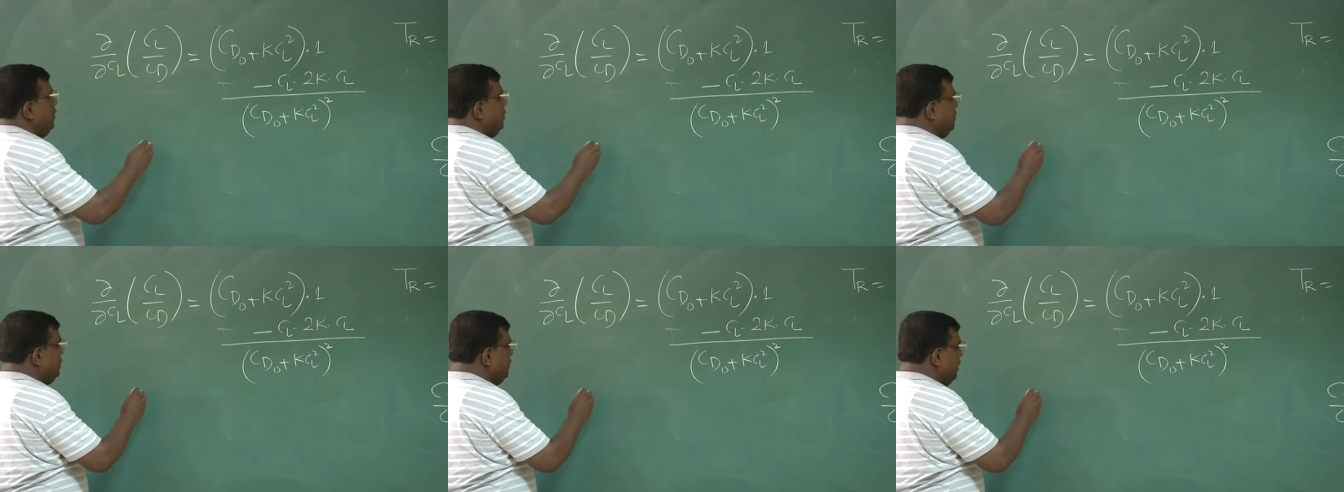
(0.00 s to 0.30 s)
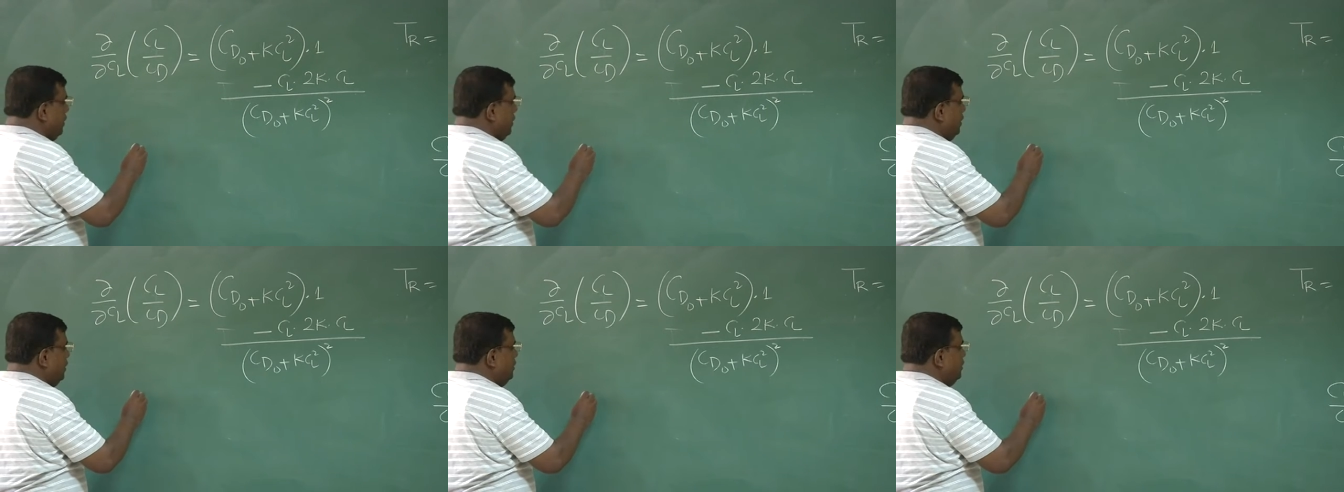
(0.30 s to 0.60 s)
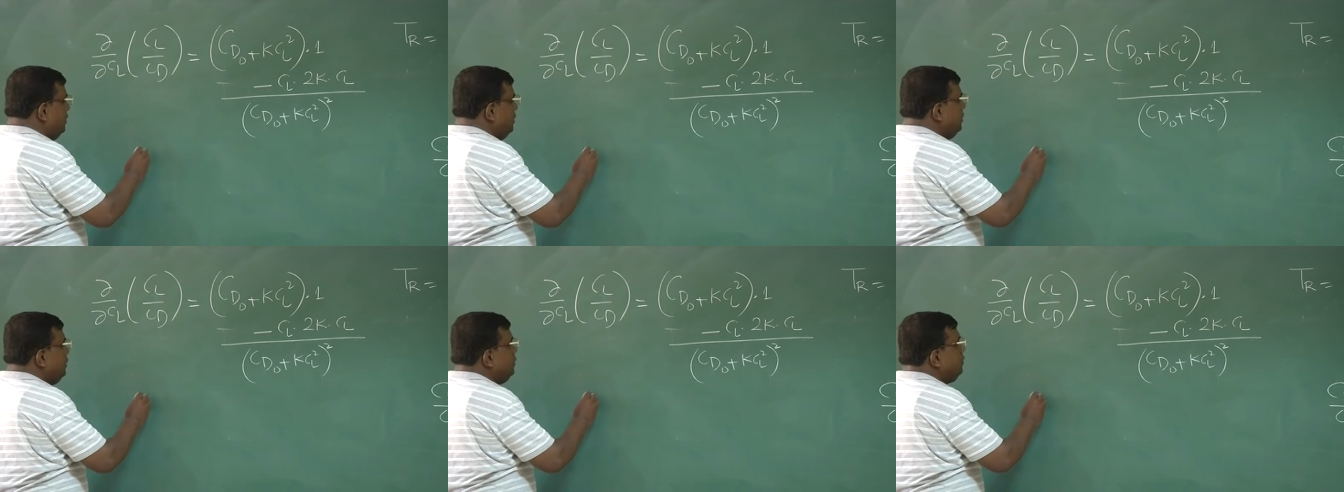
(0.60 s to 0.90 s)
to 0.
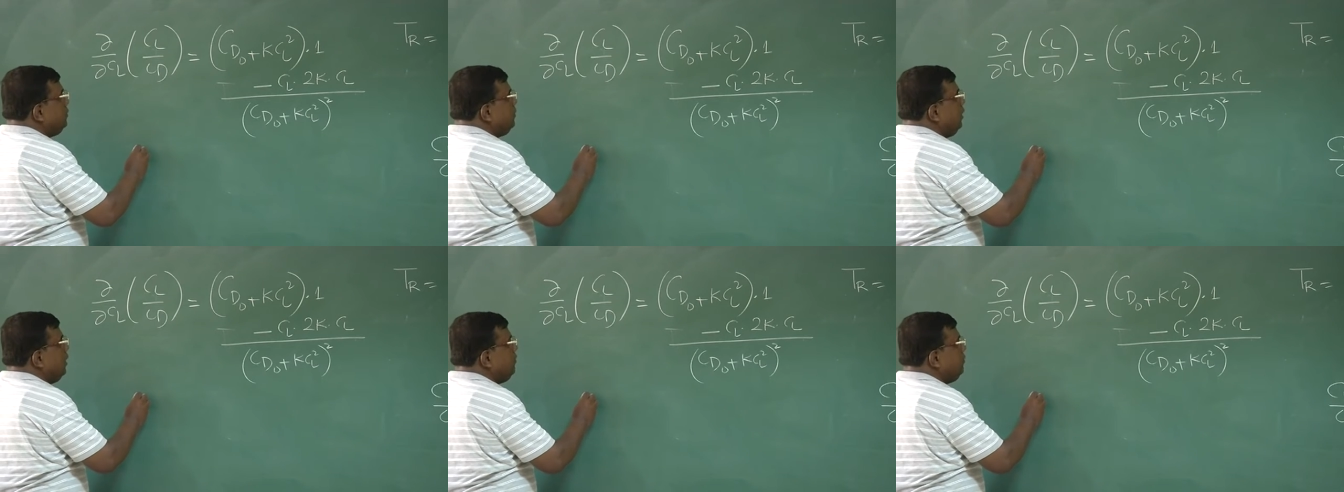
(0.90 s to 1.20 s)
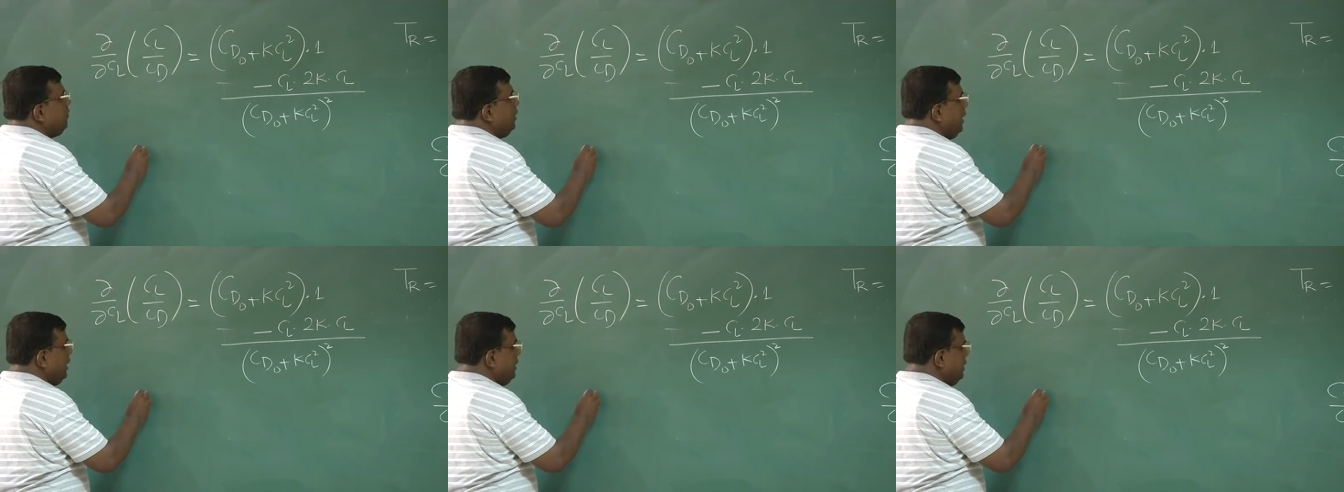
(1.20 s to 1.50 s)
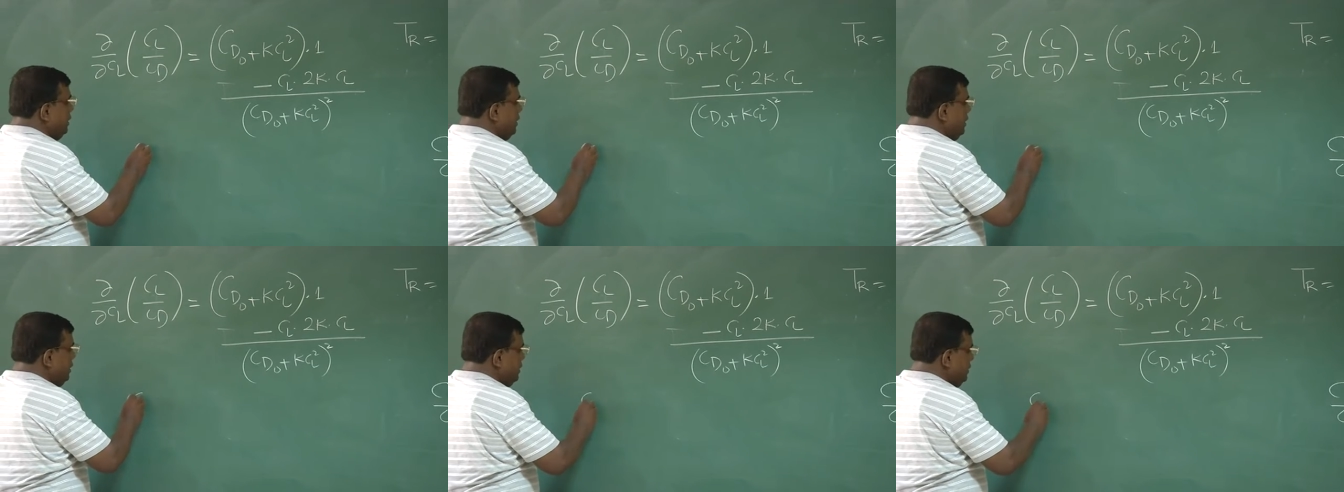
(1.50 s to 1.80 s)
So I
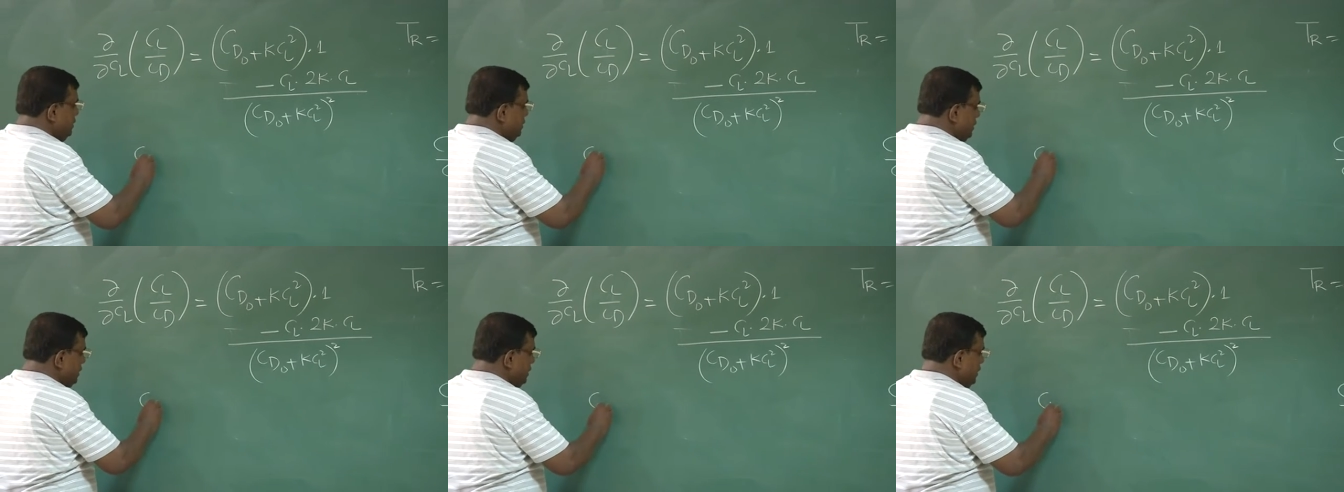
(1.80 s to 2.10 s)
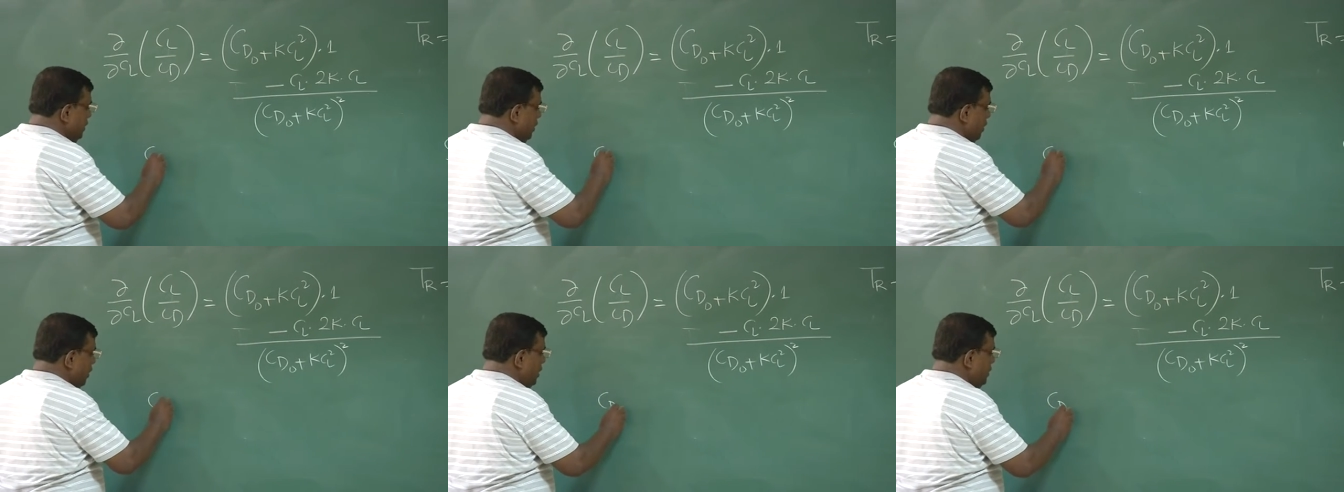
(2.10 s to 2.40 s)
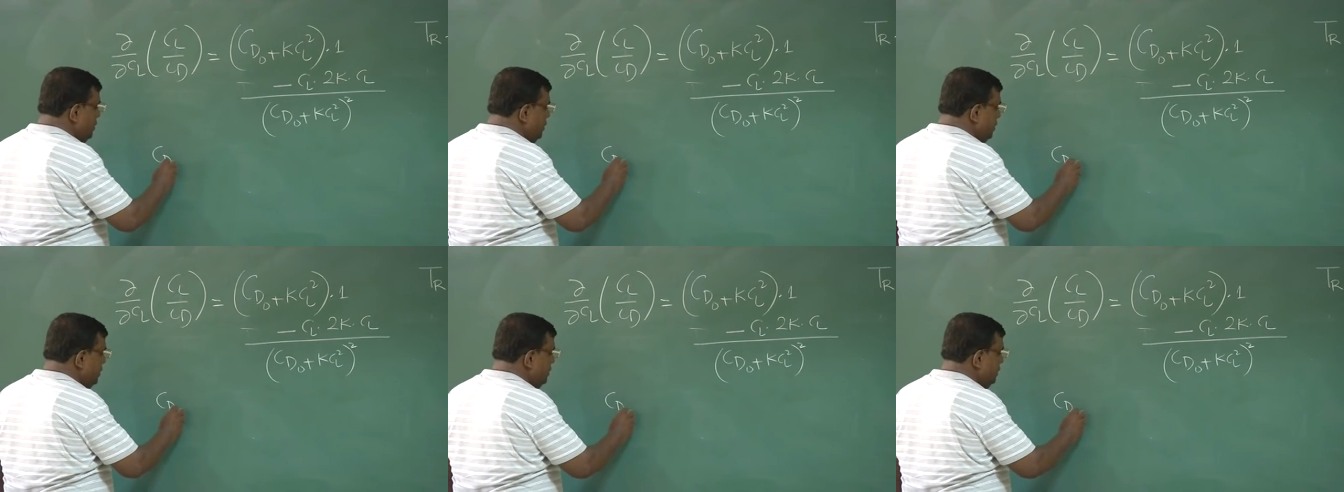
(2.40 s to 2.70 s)
find CD
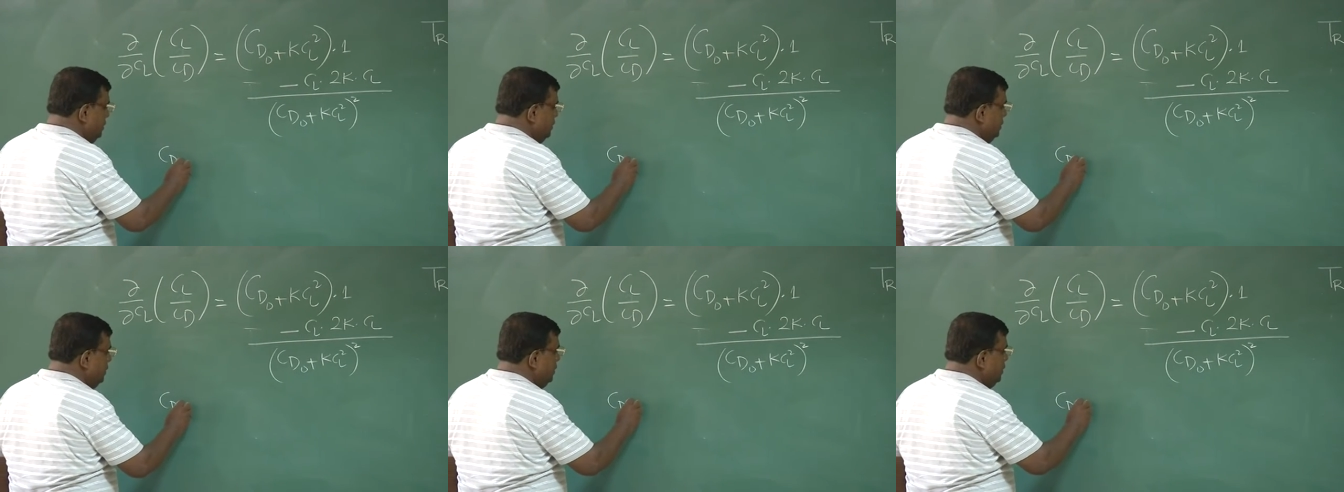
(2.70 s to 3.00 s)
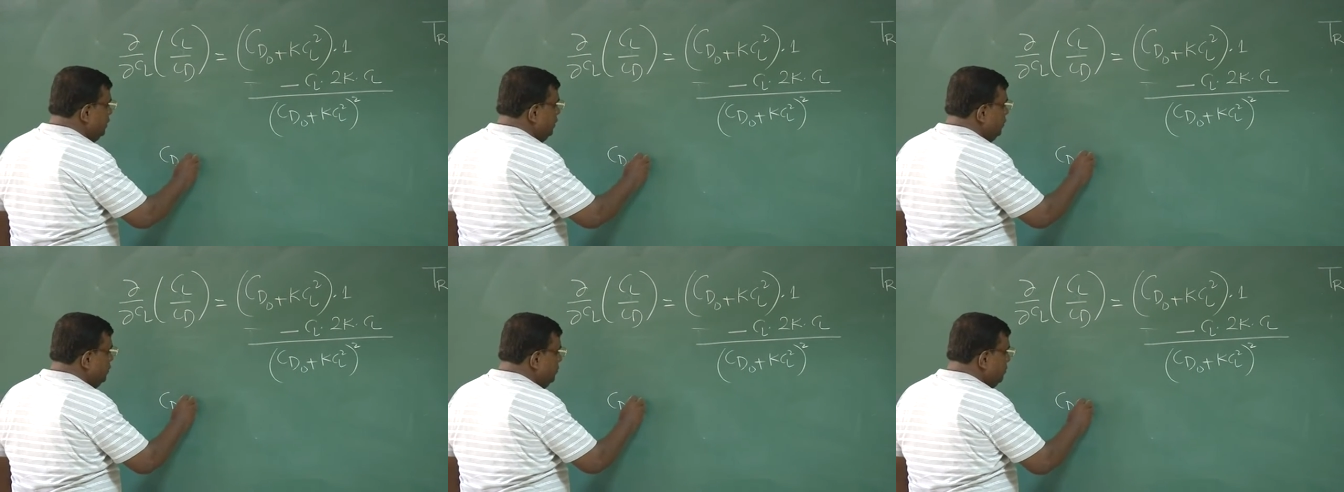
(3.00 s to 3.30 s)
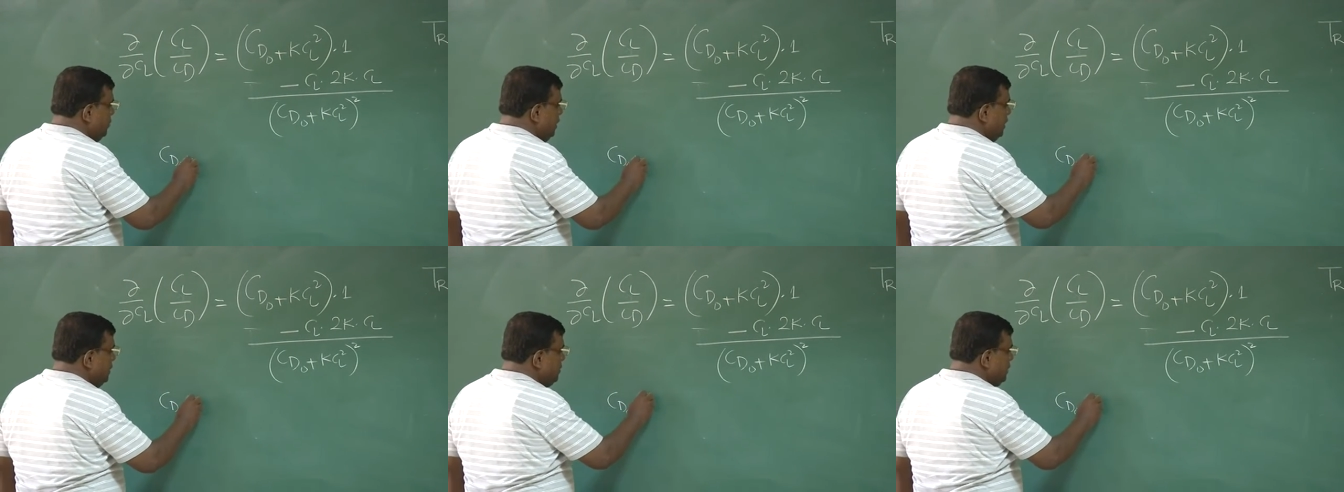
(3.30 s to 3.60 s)
naught
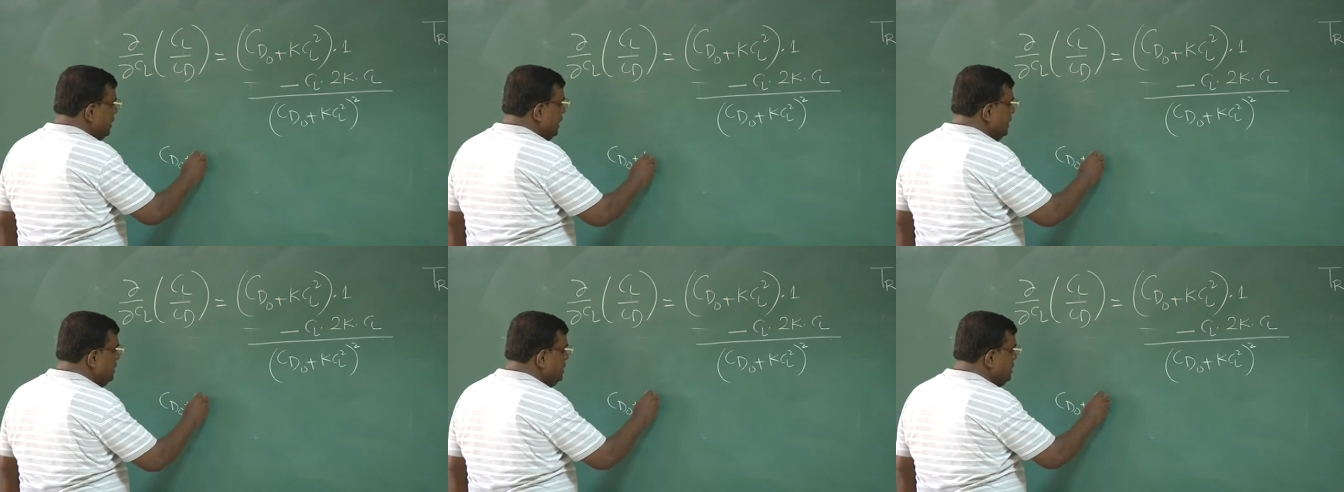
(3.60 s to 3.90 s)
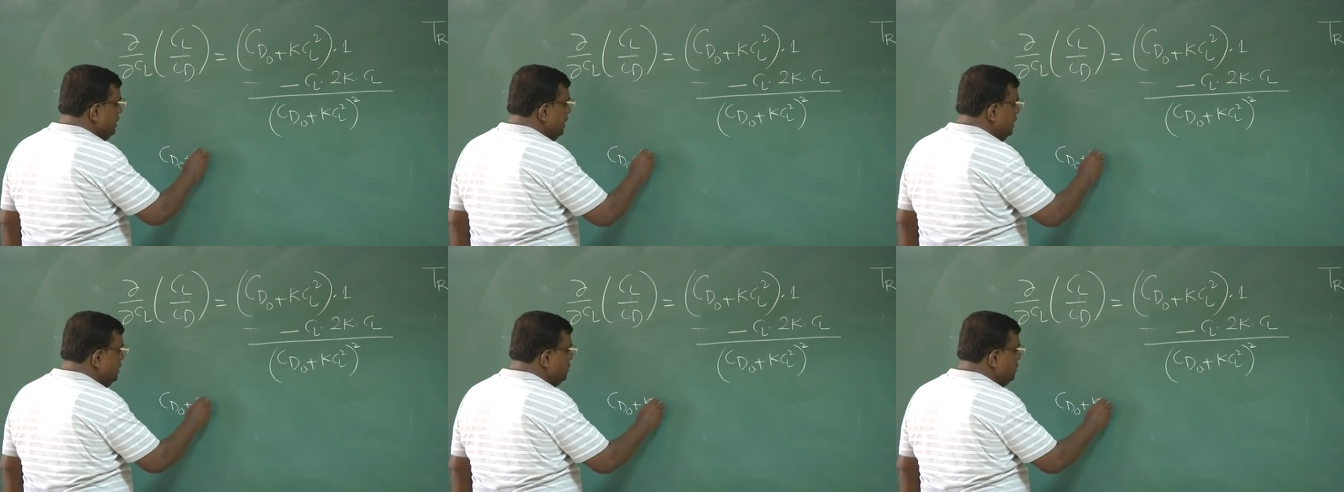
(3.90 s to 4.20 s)
plus KCL